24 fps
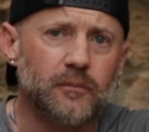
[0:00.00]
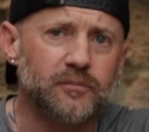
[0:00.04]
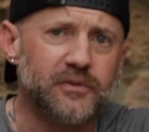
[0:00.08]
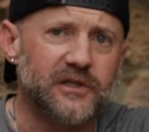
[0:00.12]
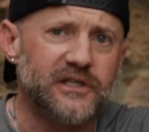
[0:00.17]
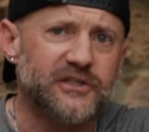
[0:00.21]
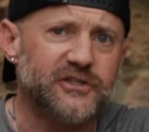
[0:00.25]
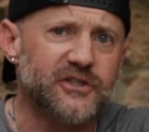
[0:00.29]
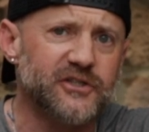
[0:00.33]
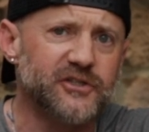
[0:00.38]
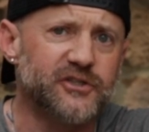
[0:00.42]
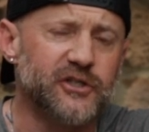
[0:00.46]

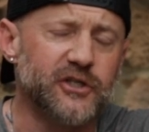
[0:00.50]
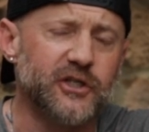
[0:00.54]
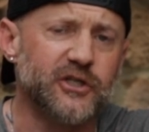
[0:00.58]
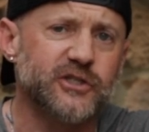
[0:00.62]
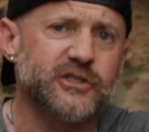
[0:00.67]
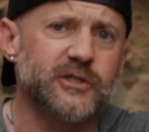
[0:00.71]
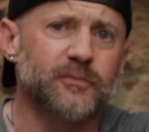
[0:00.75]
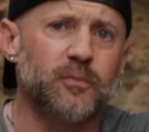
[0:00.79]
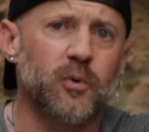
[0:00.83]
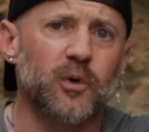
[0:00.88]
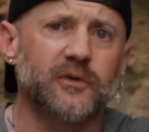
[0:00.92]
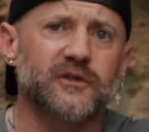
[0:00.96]
Please continue to
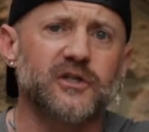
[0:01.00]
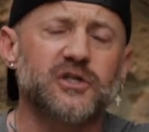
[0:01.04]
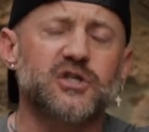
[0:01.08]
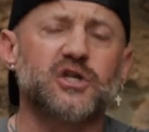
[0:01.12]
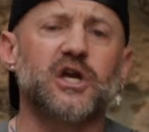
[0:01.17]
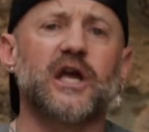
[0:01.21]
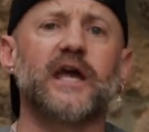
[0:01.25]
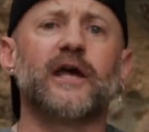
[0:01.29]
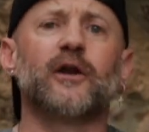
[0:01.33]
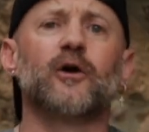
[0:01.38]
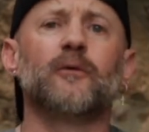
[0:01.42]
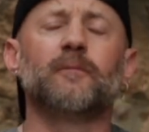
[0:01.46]
support the
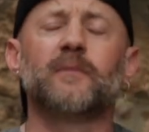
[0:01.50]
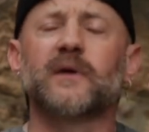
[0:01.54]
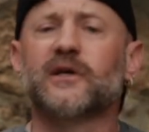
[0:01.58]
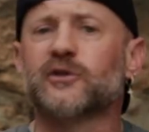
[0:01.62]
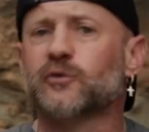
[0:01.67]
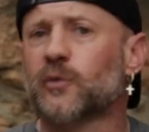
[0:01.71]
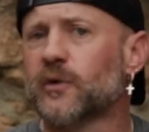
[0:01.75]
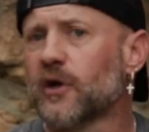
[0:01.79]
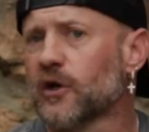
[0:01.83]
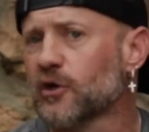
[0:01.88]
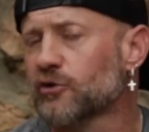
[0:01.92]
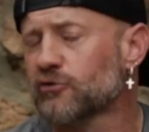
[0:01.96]
channel
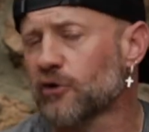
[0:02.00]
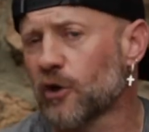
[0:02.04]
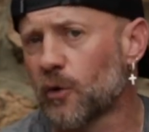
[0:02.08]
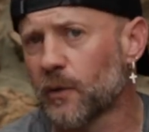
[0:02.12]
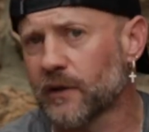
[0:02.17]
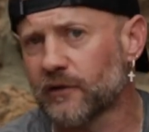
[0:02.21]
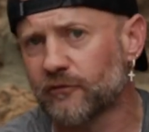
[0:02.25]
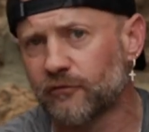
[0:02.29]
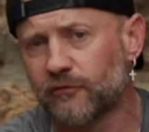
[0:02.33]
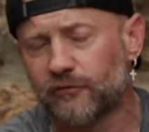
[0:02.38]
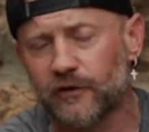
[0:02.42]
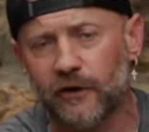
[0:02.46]
because we are
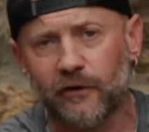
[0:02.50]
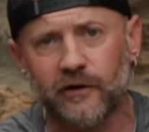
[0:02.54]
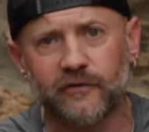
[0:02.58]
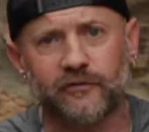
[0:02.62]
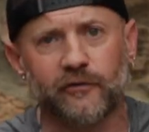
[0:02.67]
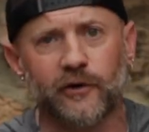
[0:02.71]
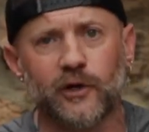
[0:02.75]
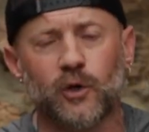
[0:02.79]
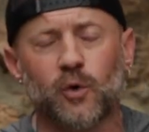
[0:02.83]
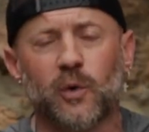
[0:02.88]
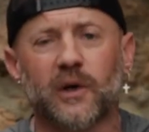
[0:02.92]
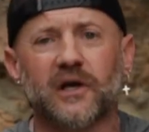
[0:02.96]
growing very,
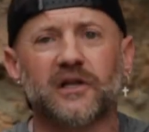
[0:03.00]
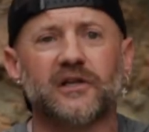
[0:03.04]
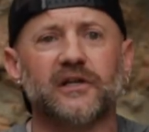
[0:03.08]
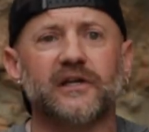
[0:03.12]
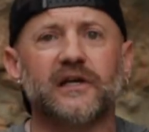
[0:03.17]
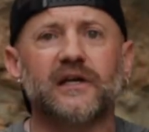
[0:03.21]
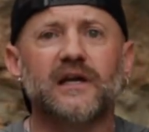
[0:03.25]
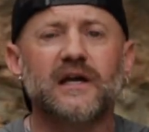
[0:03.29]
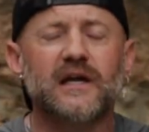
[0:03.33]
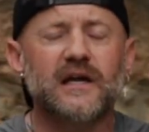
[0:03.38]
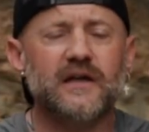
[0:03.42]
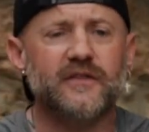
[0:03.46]
very
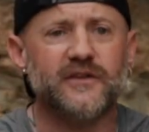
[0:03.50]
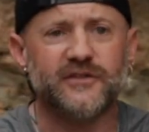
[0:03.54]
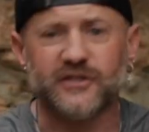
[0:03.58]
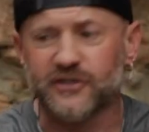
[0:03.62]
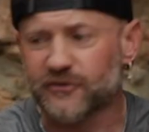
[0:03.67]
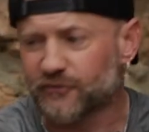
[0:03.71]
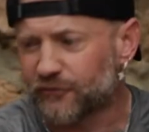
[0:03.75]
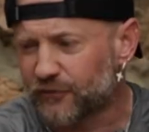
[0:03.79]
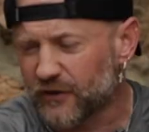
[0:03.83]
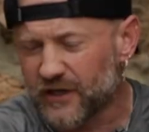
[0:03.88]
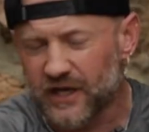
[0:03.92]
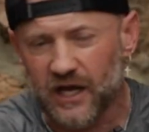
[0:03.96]
quickly. This
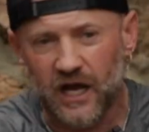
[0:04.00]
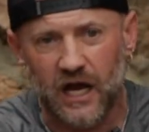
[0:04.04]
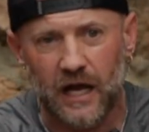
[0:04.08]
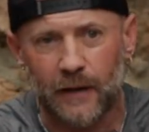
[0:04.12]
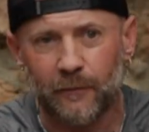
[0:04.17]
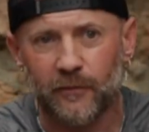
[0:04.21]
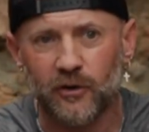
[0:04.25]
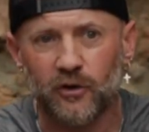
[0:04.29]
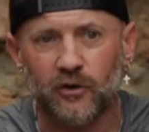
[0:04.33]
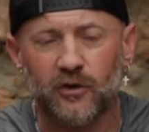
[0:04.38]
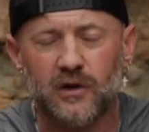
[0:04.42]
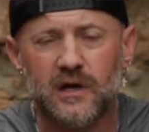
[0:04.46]
is
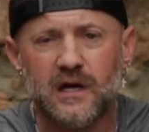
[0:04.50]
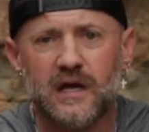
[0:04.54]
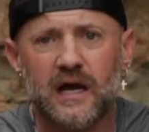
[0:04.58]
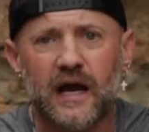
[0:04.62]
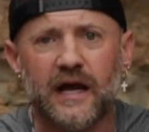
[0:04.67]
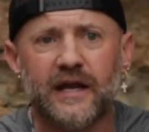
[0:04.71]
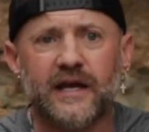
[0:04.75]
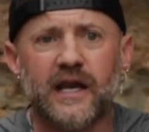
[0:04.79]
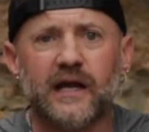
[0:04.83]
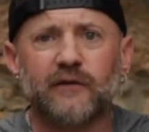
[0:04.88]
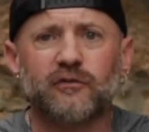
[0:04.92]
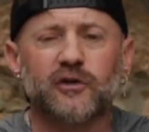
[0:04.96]
phenomenal.
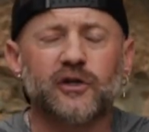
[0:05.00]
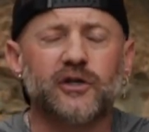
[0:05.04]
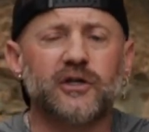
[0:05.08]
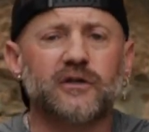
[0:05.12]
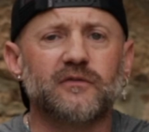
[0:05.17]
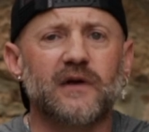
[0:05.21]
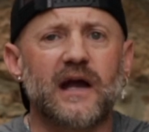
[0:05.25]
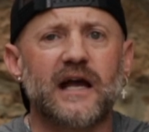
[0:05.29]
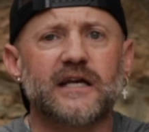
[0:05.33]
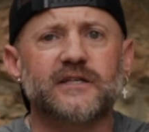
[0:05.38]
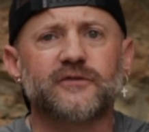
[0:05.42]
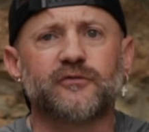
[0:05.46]
I never could
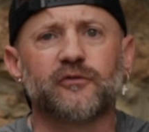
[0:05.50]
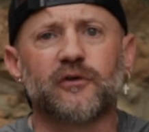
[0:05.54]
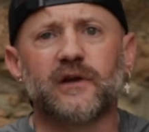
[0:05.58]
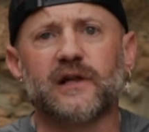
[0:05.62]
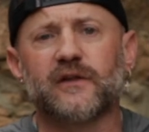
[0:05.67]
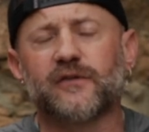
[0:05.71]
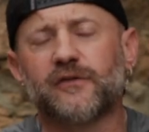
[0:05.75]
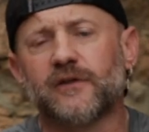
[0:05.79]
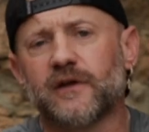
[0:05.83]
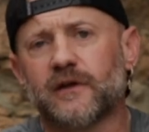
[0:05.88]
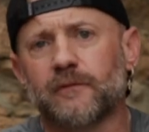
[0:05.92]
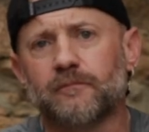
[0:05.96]
have asked for
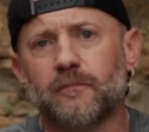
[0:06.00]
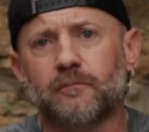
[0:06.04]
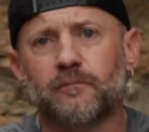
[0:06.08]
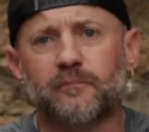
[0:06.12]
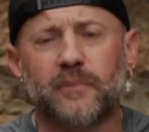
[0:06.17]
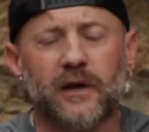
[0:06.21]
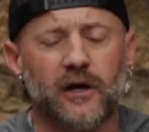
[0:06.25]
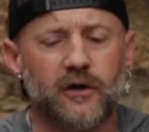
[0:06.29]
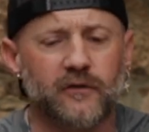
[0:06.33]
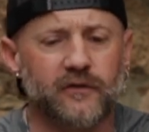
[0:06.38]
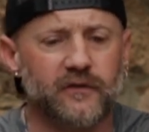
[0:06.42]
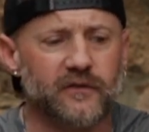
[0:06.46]
anything
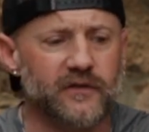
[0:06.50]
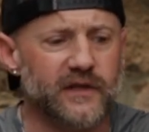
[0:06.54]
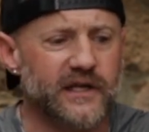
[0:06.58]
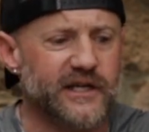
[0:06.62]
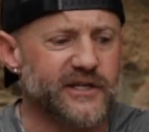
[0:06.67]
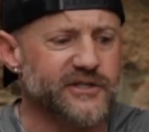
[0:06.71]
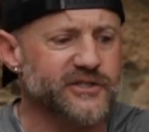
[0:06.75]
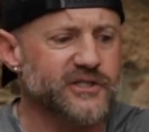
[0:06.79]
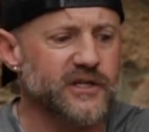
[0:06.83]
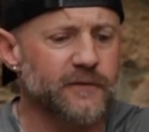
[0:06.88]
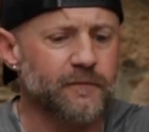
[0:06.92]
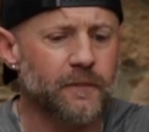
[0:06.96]
better than
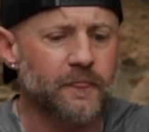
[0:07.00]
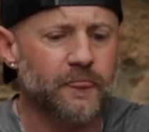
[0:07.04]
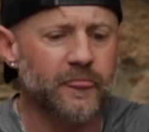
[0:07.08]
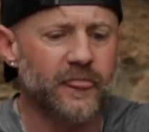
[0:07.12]
this.